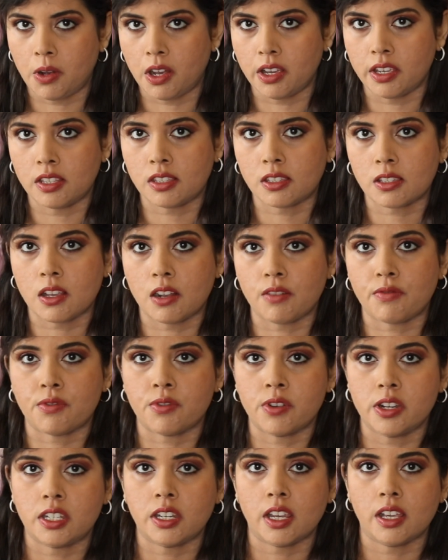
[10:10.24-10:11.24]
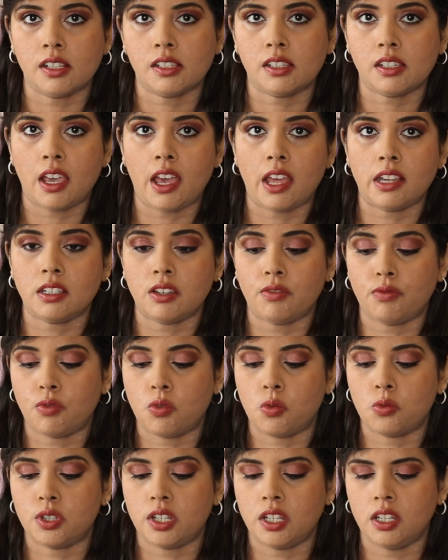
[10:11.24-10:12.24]
by itself retails at
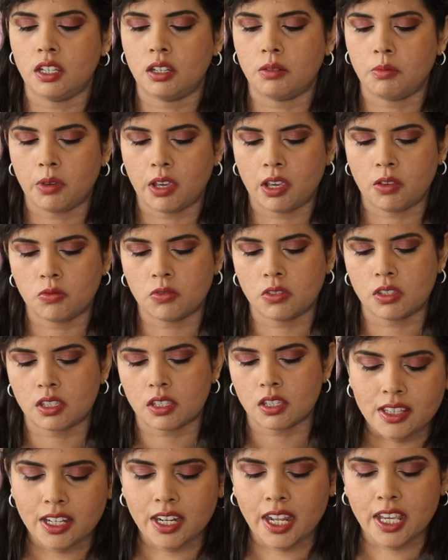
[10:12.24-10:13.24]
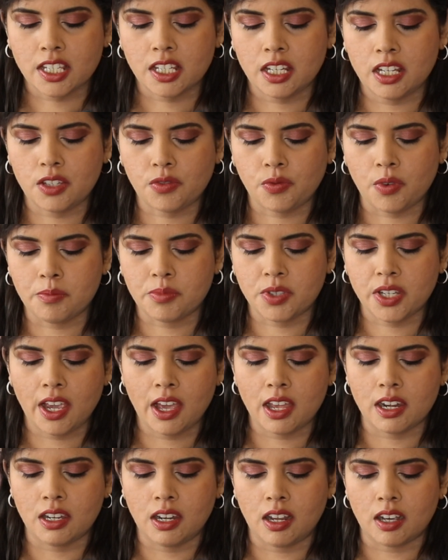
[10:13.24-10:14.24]
14 the next is from
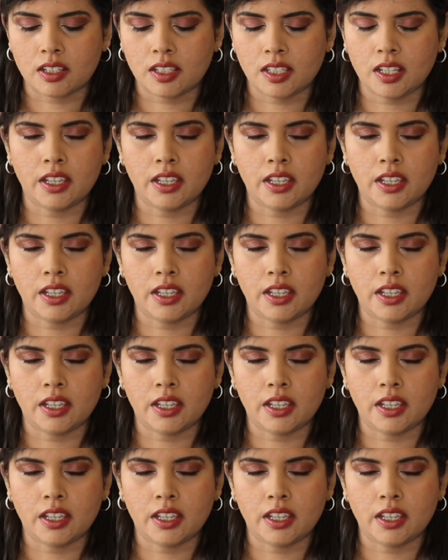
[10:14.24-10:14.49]
Tan-Luxe.